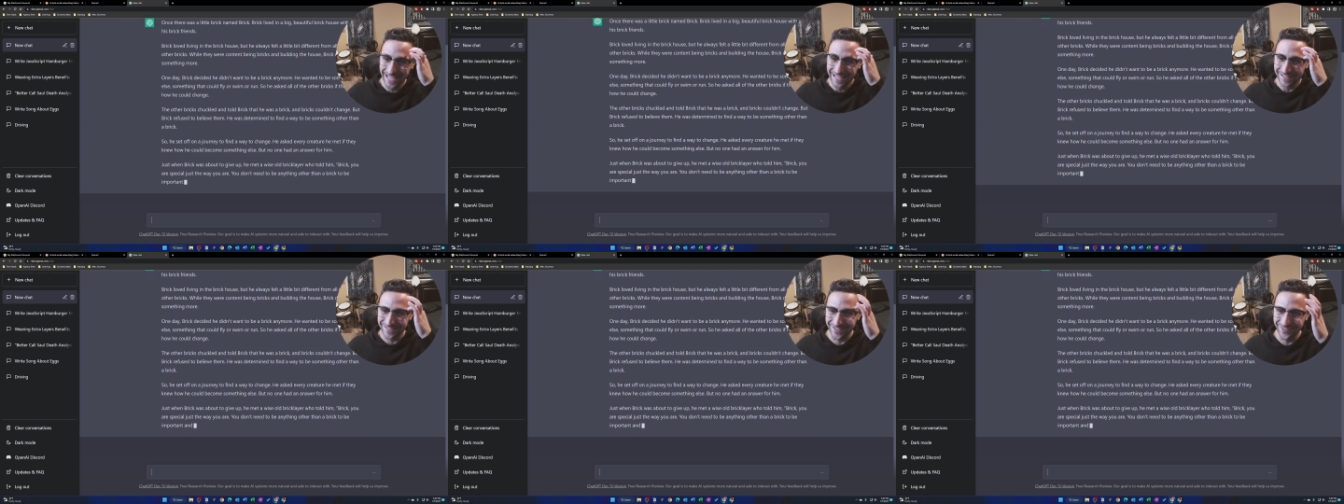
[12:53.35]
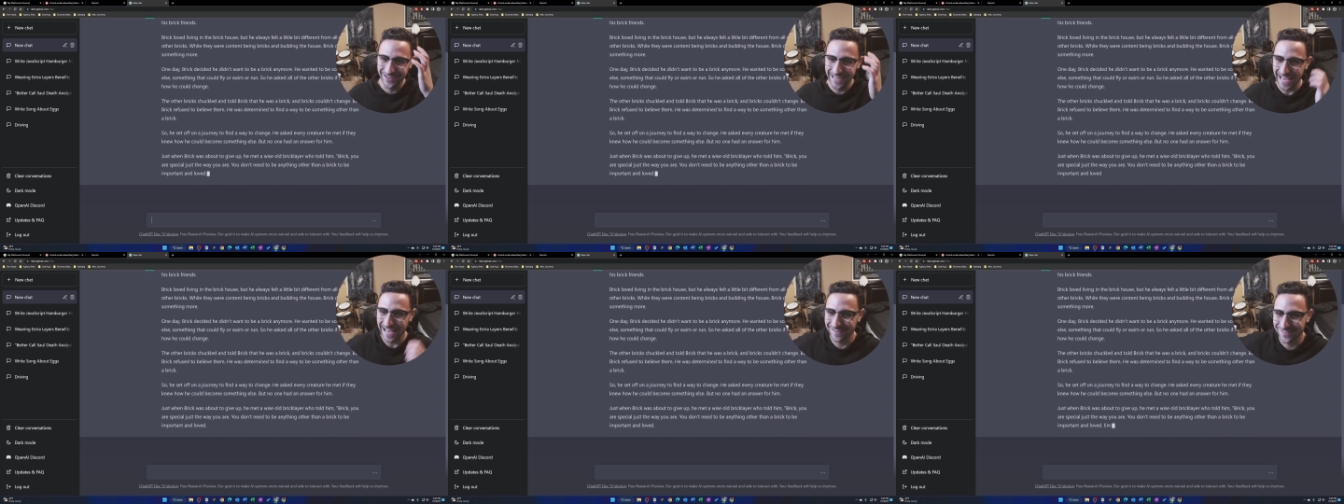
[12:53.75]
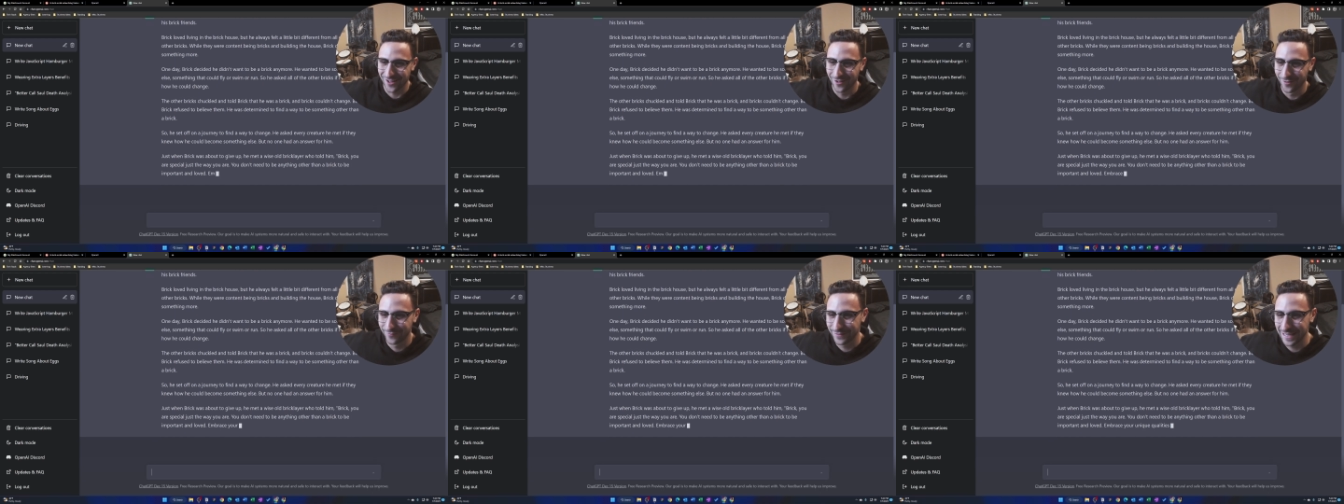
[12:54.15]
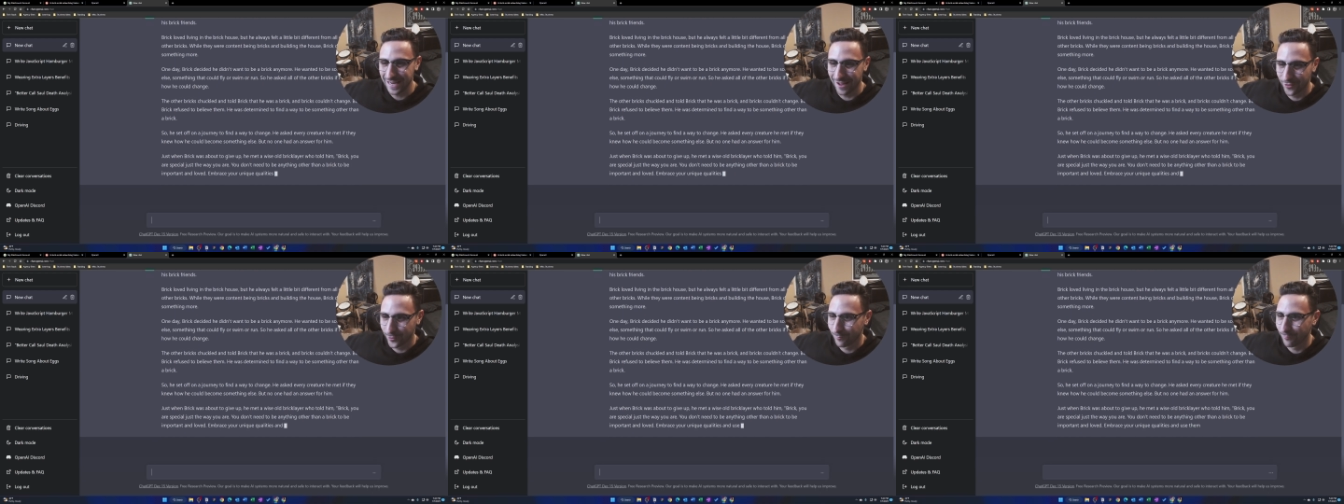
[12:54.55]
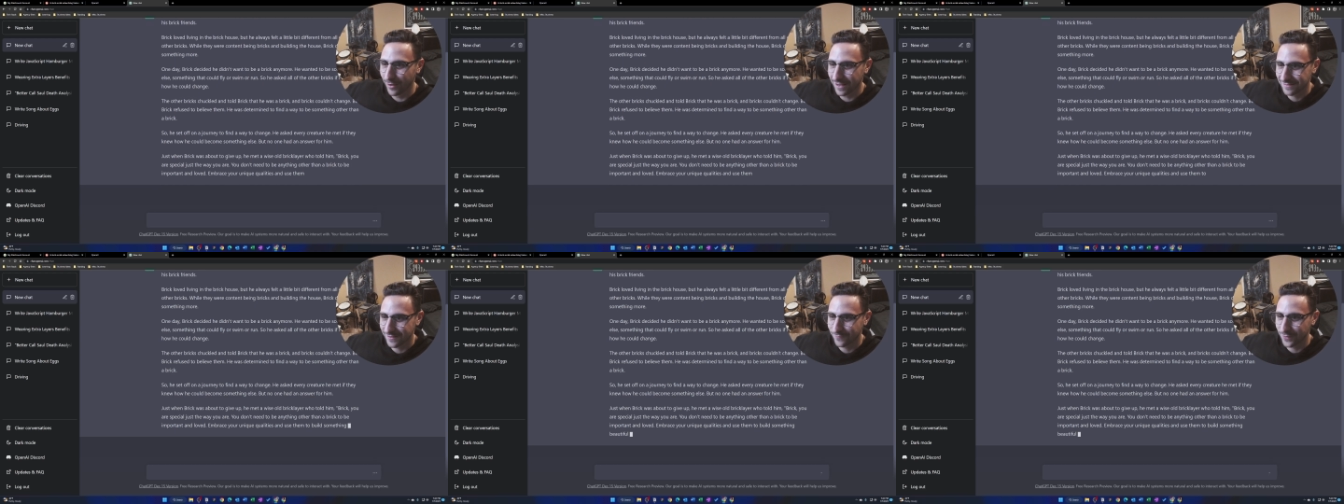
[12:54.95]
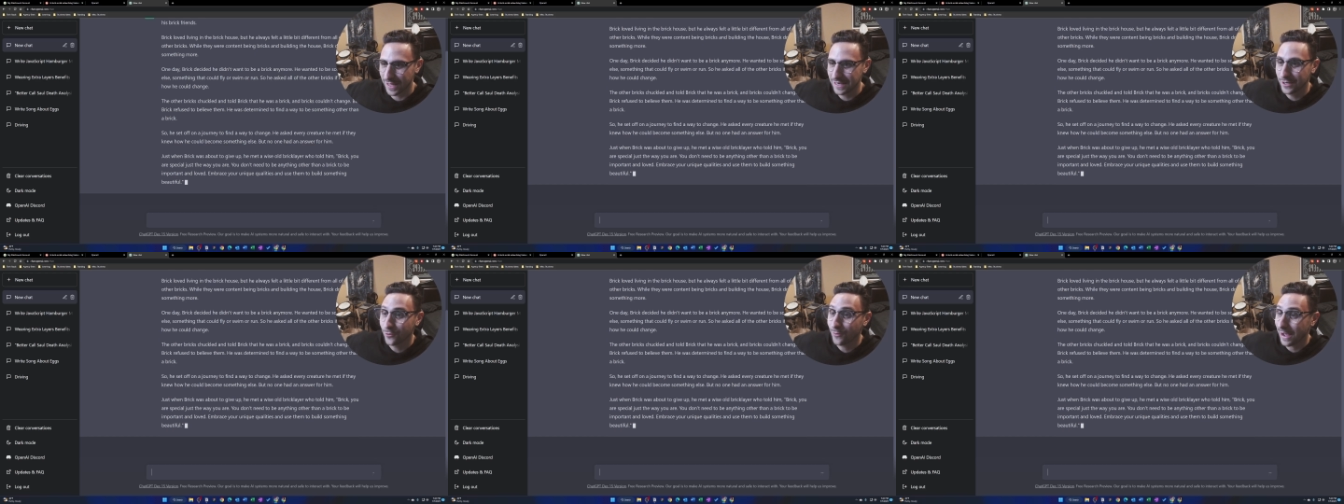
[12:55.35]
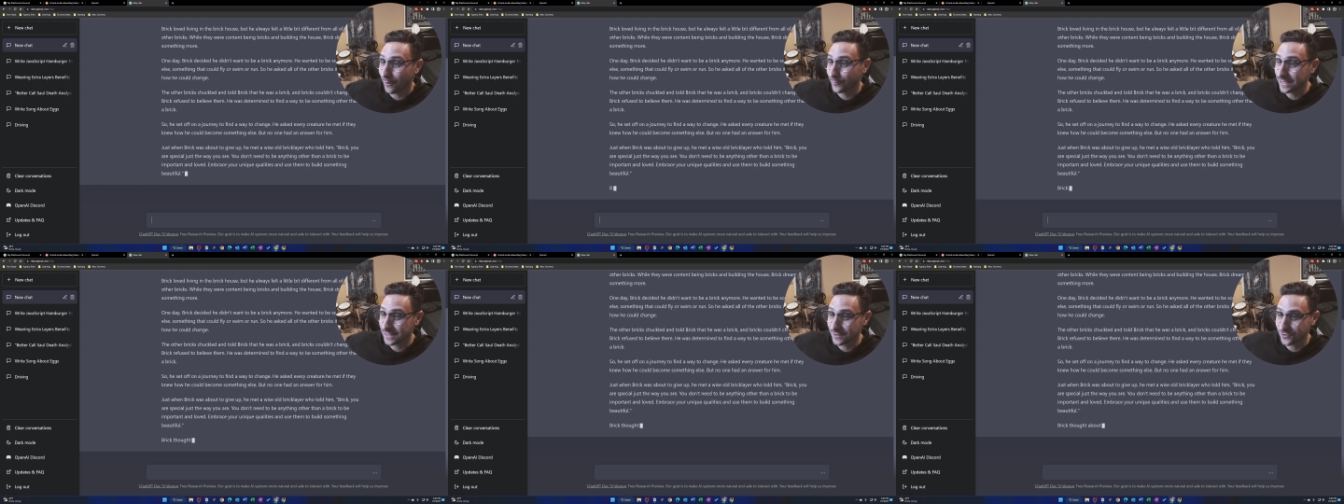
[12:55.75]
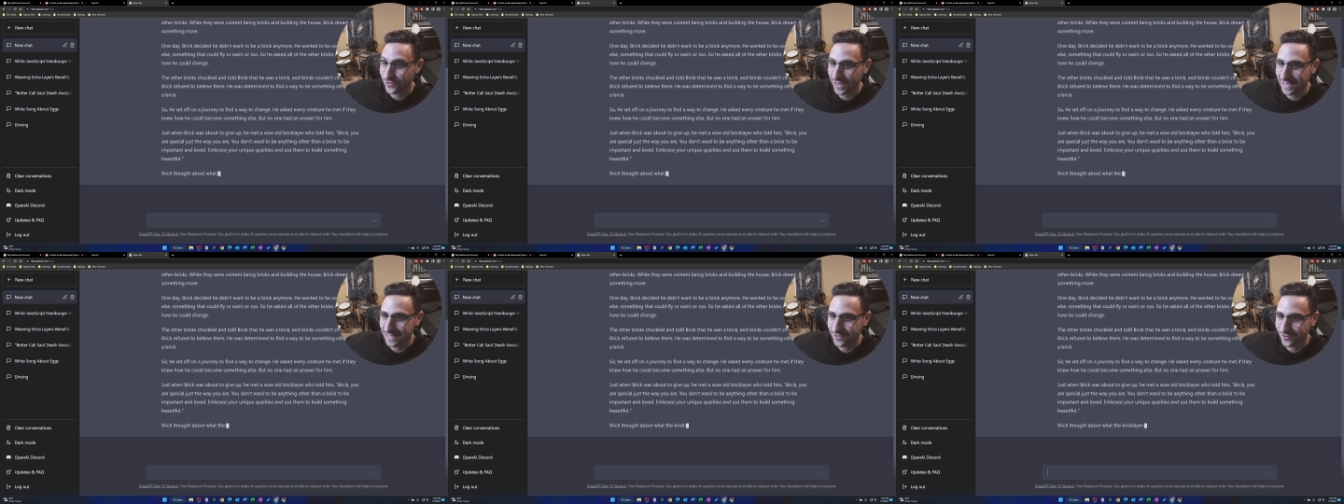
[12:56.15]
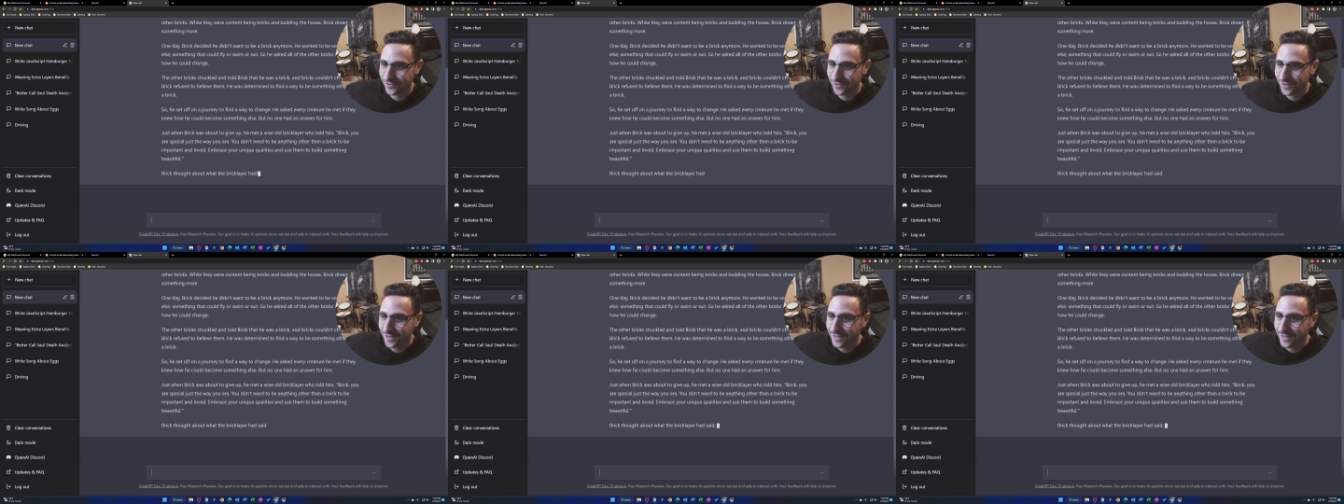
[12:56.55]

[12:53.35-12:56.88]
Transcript: So he asked all of the other bricks if they knew how he could change.